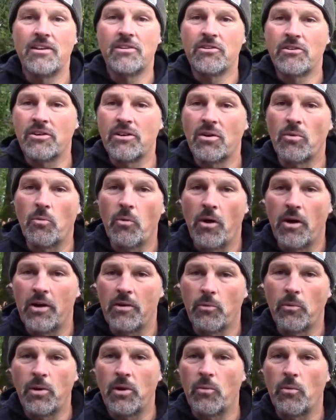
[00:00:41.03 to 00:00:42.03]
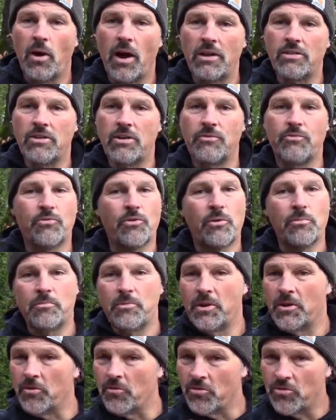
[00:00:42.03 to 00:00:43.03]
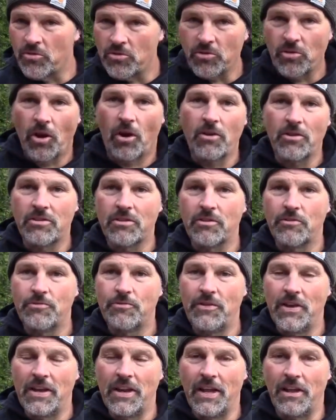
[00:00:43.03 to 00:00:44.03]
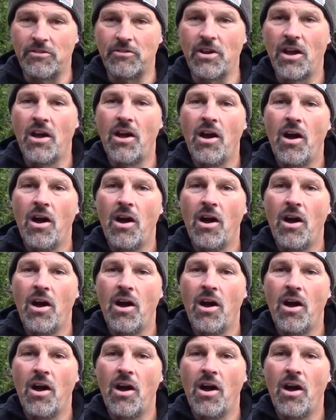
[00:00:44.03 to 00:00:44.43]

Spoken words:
you're going to want to watch it from, you know, start to finish.